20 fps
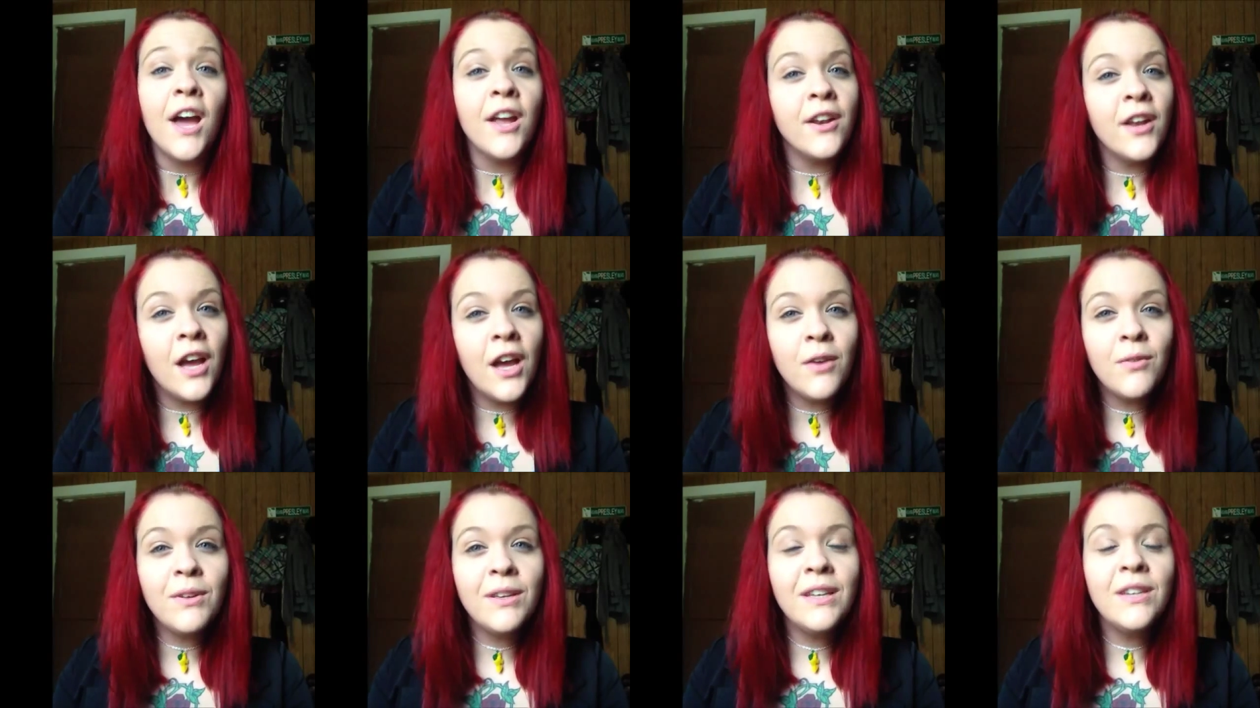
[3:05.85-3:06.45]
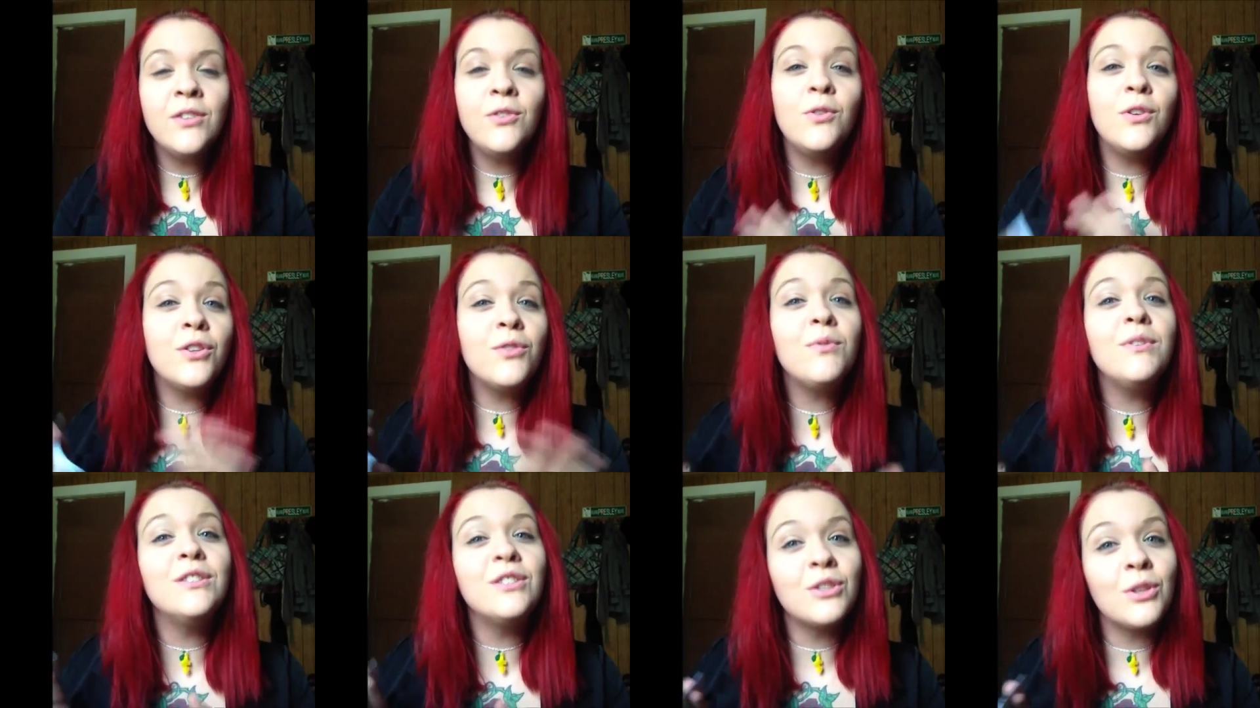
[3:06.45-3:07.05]
Not really.
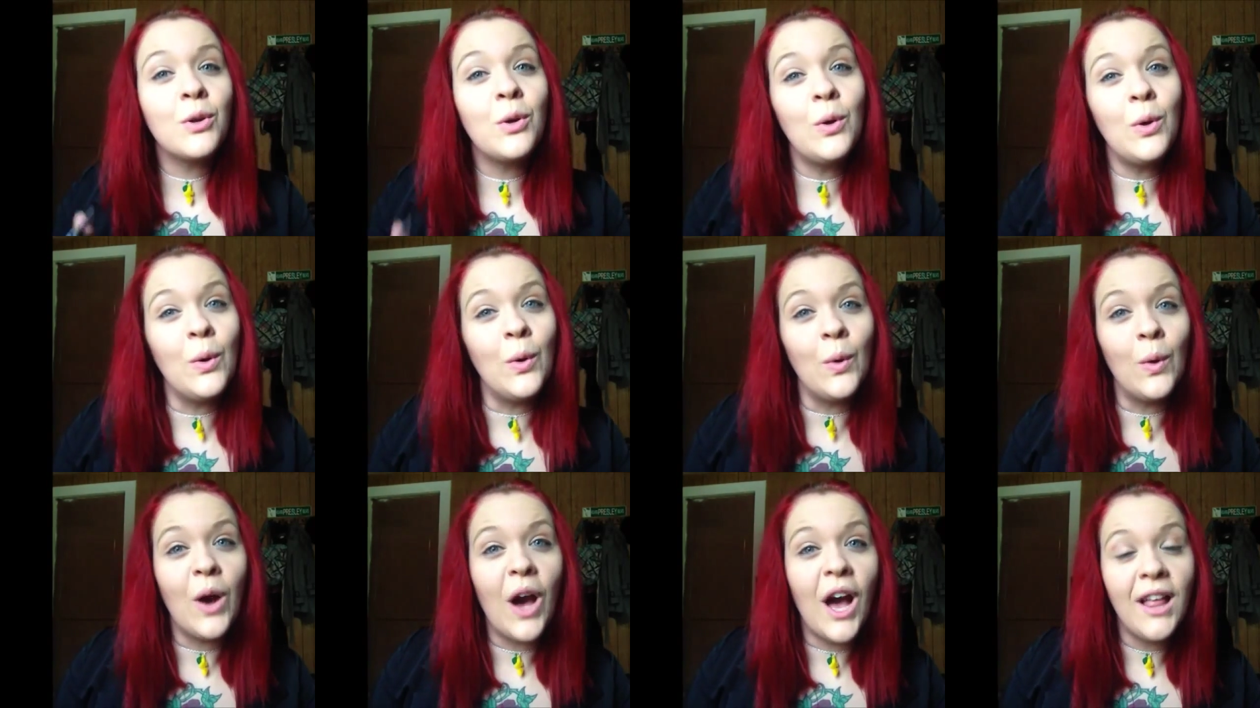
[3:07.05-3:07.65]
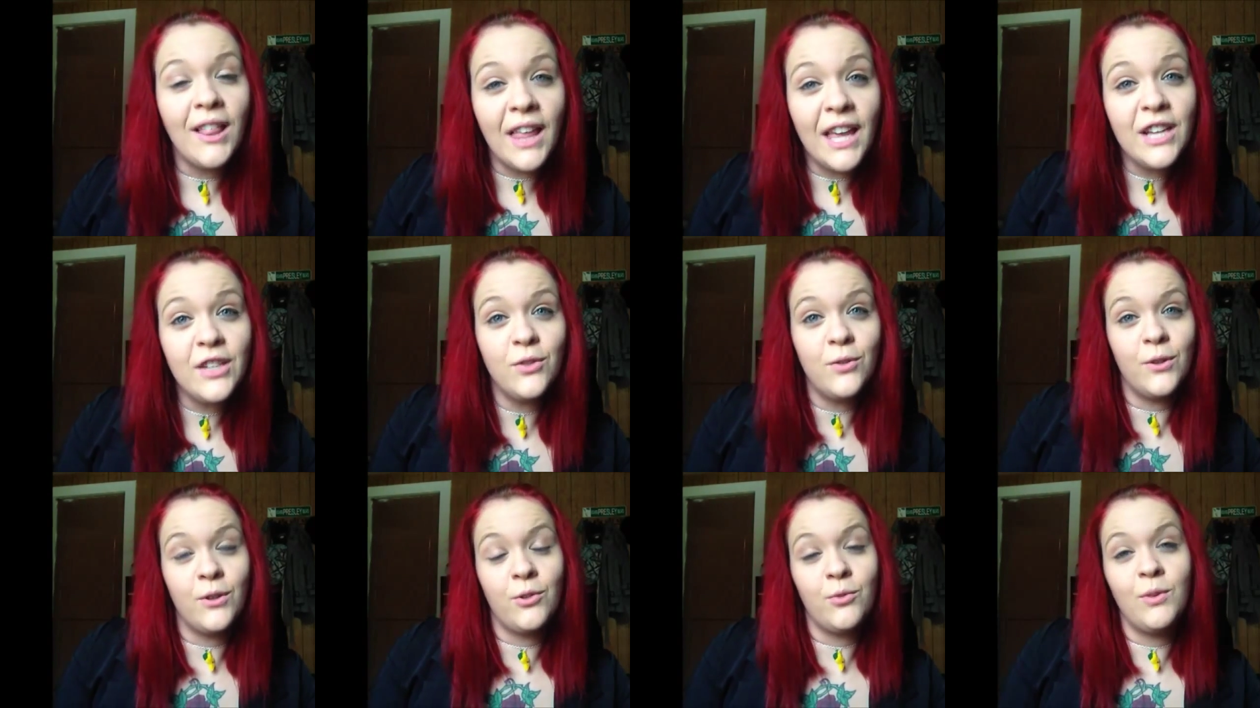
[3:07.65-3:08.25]
Northrend's cool. I like
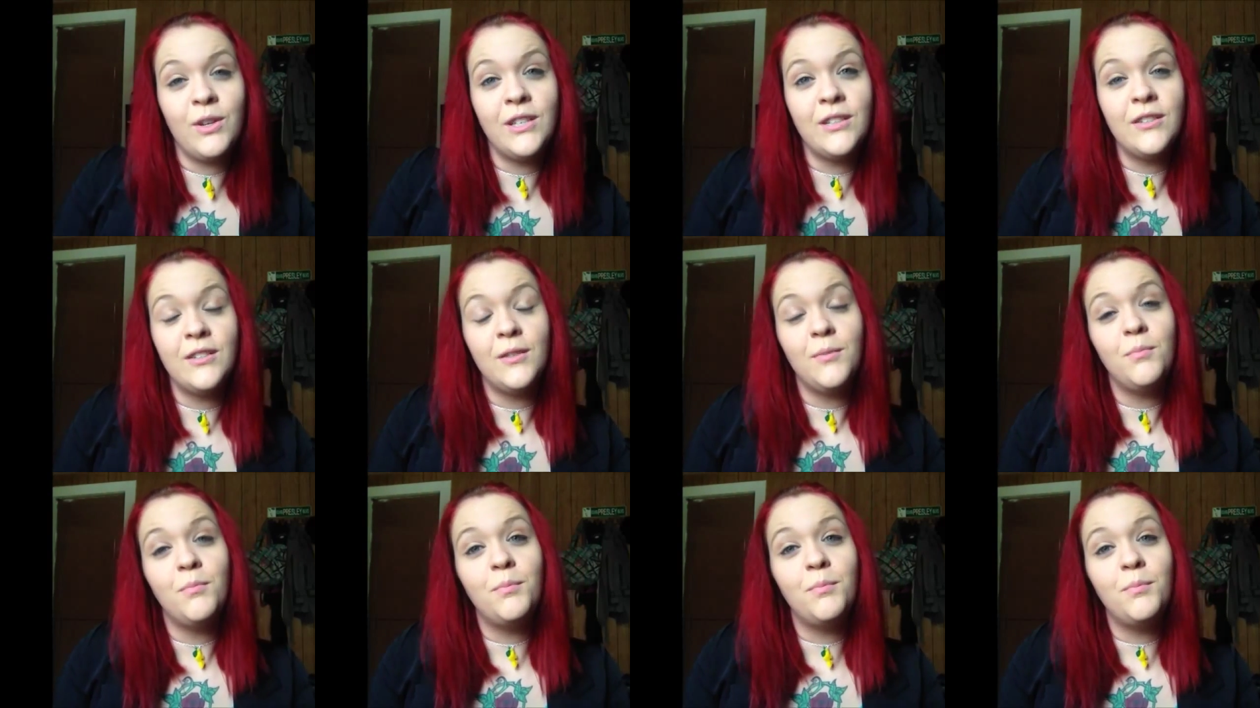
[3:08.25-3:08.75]
Northrend,